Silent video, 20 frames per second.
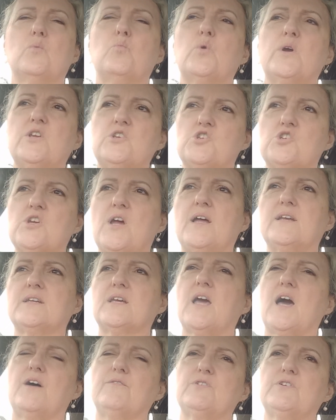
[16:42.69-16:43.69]
which
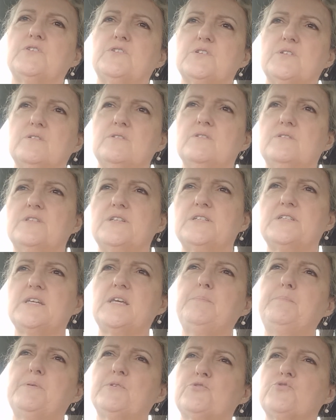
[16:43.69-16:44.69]
uncovered the
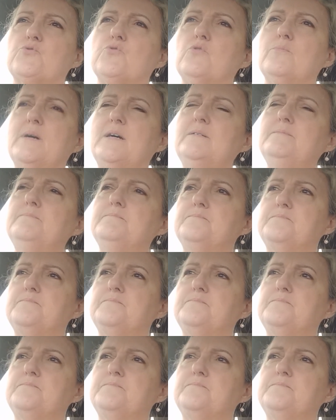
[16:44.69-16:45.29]
deeper trauma.